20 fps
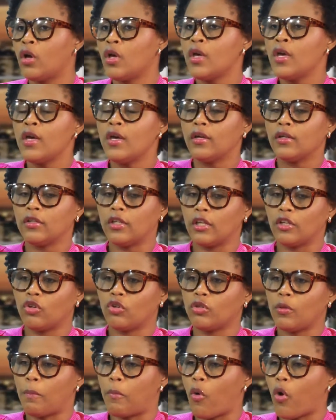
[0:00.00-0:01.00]
Mm. You know,
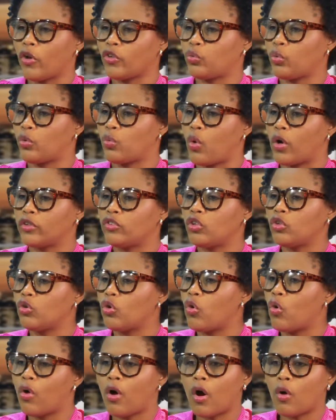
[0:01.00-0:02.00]
the boys would want to
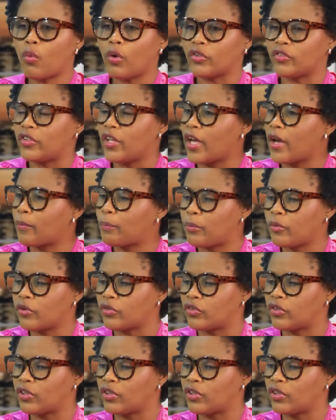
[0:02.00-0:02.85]
know how was their prison